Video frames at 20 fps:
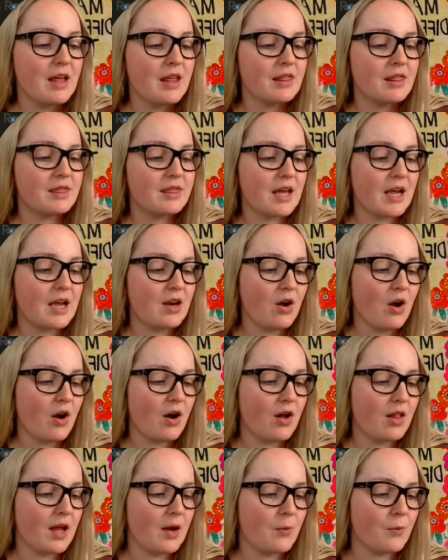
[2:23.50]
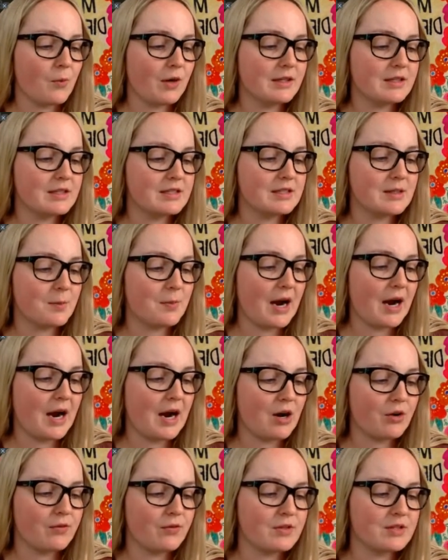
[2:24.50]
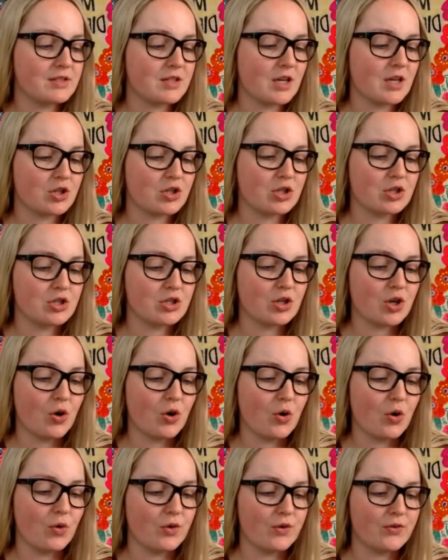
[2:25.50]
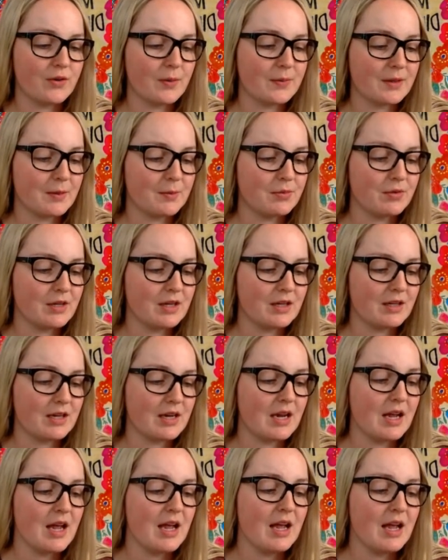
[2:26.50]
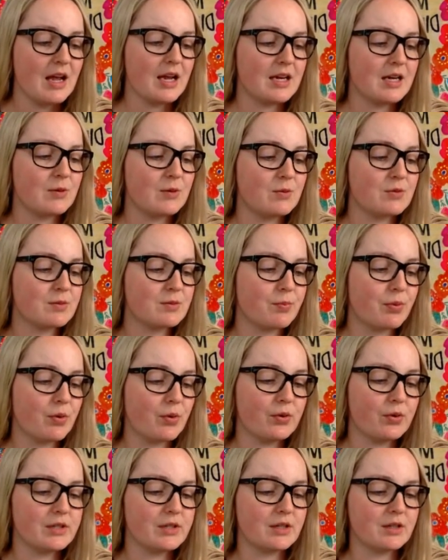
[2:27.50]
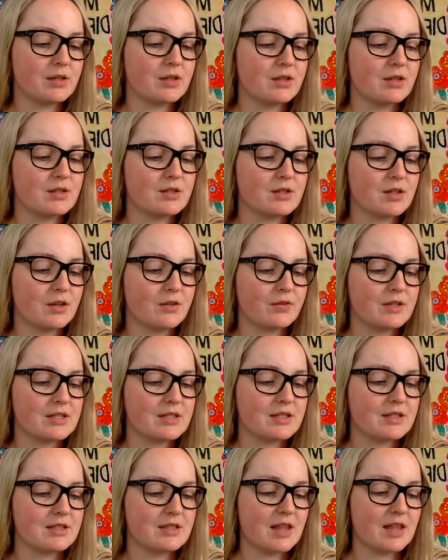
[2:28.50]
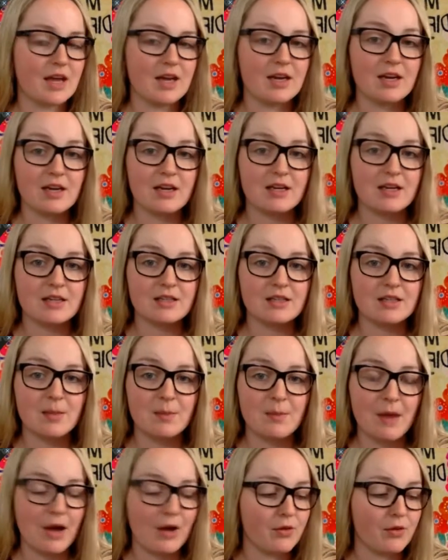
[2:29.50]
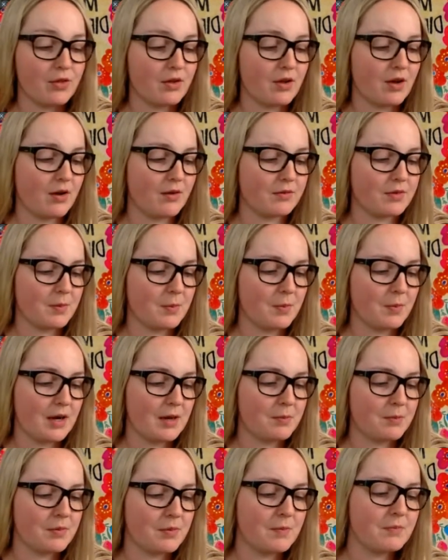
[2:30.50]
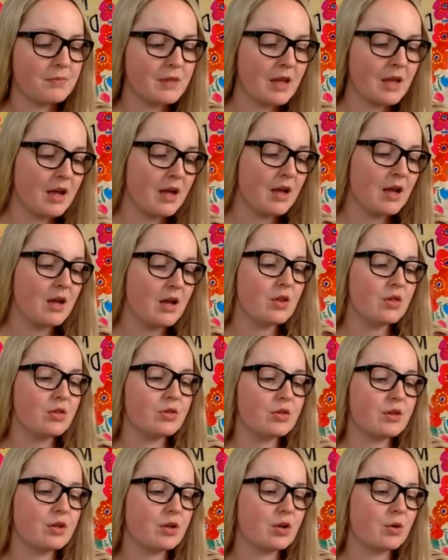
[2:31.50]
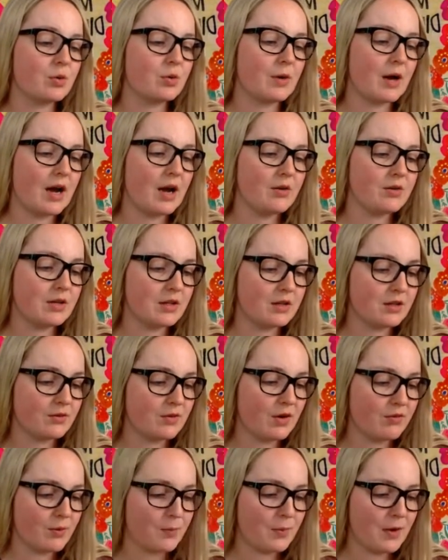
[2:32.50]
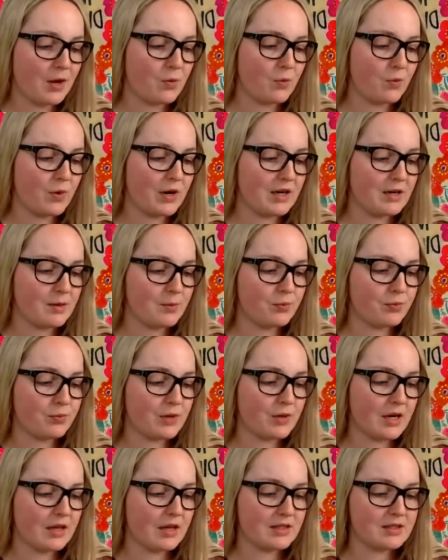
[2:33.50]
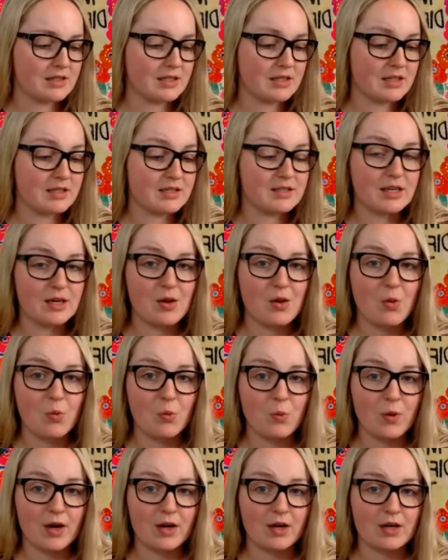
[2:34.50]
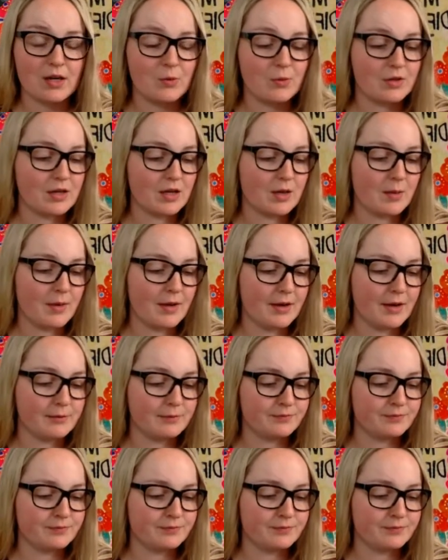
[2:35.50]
Then, all at once, the powerful suction took hold of him completely, and he was pulled under the surface, then into the mouth of the pipe. The crowd on the river bend waited breathlessly to see where he would come out.